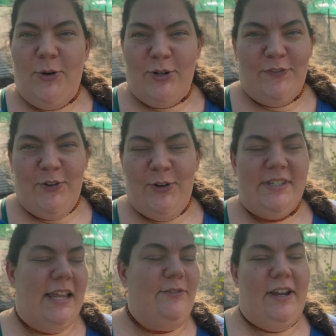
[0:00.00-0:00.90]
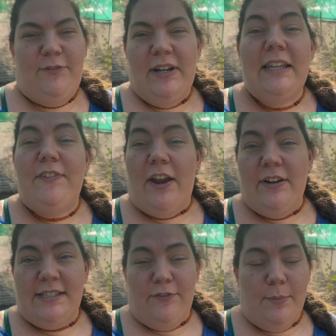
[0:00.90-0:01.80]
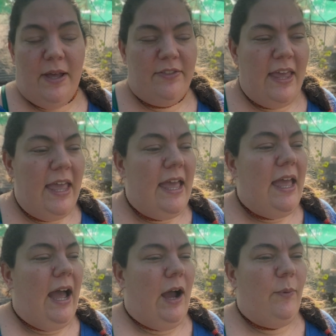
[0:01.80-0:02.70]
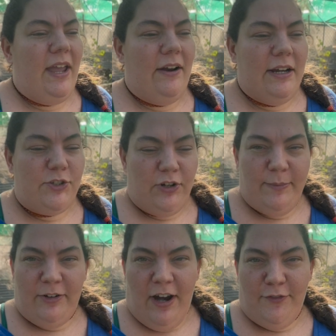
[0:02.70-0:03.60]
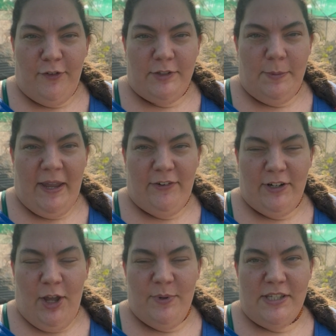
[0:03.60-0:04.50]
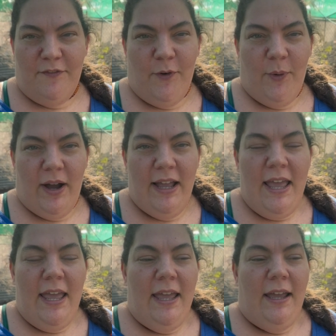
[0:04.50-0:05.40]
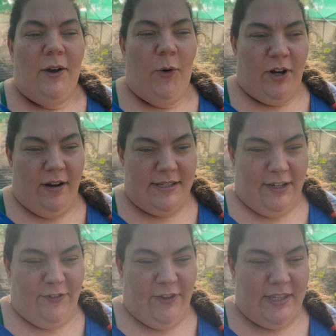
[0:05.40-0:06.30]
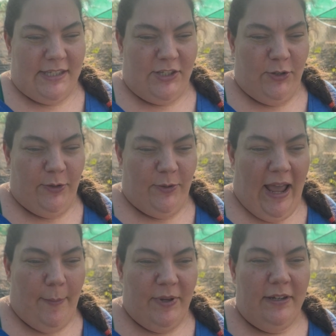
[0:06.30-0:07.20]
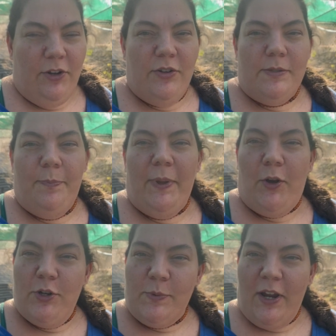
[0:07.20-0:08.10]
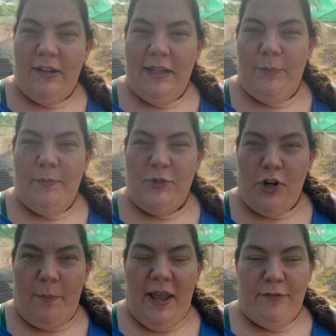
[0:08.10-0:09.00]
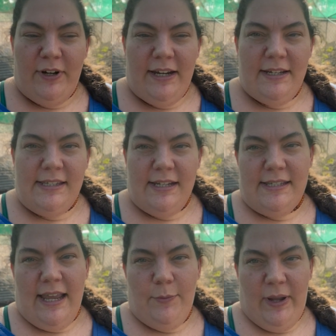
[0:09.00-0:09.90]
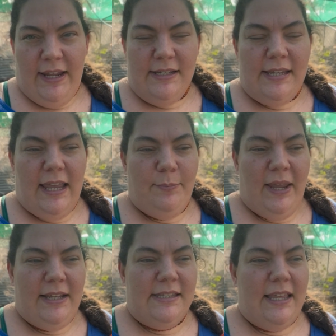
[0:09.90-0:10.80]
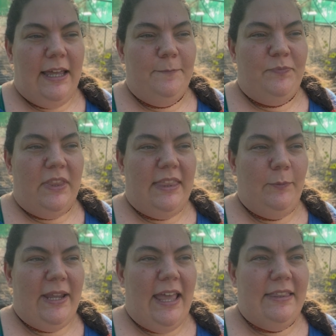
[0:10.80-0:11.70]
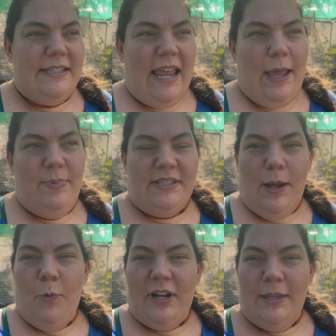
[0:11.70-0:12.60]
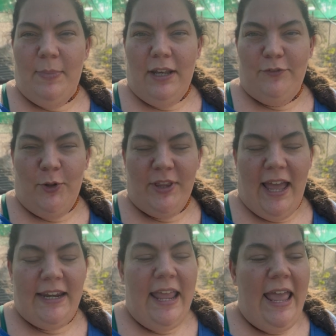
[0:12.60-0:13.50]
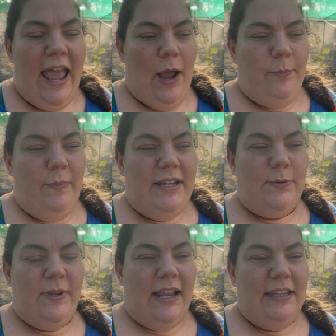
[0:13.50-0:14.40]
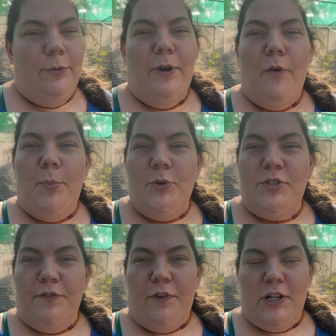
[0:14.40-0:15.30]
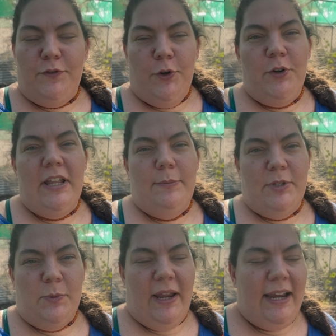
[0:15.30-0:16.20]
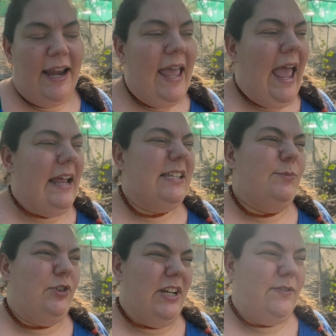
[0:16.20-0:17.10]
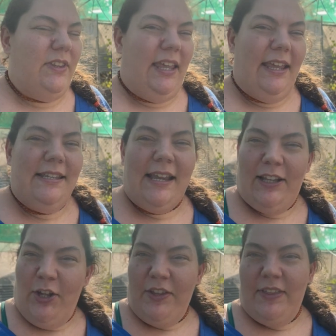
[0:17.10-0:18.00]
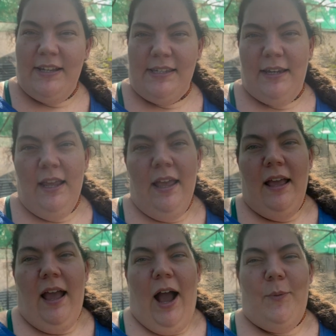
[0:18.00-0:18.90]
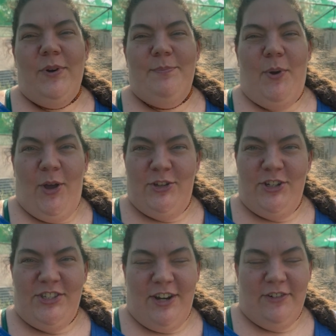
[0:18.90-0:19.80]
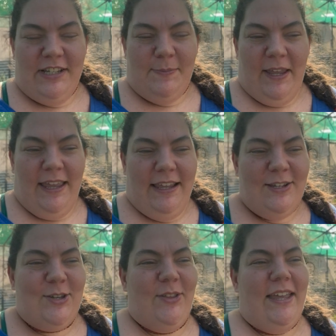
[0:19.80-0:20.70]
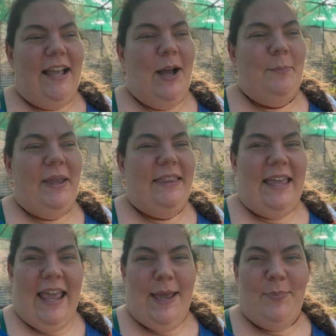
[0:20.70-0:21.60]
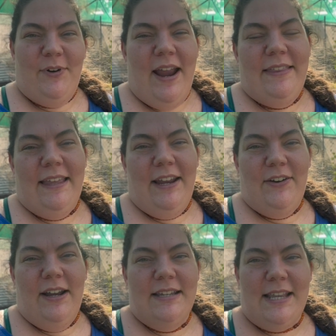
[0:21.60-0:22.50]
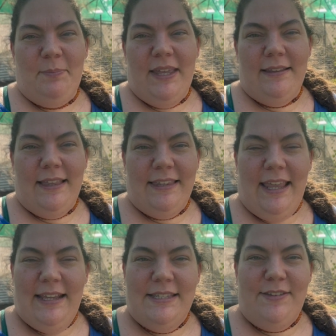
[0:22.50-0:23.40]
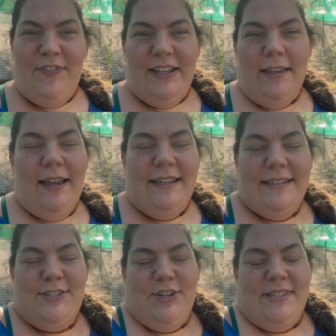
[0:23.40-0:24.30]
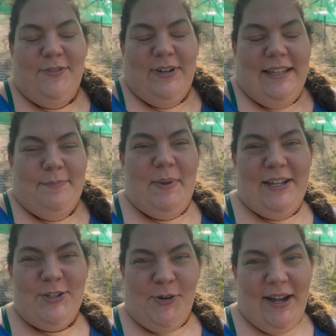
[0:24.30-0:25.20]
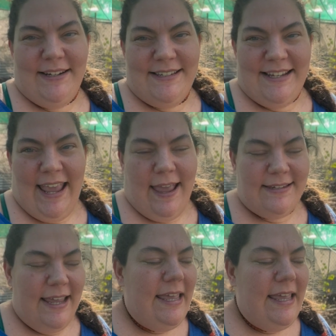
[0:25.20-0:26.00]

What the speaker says: cooked foods. It really varies every month. We are extremely grateful to Peter and Lois for organizing for this to happen, because we only shop every 6 to 8 weeks, it means that we get this hamper somewhat in the middle of all that, and it means we get a little bit of a boost of fresh food in between and some treats for the kids, a lot of things that I wouldn't purchase generally speaking. So they come in the hamper and they're something that the kids feel like is just a really big treat to get.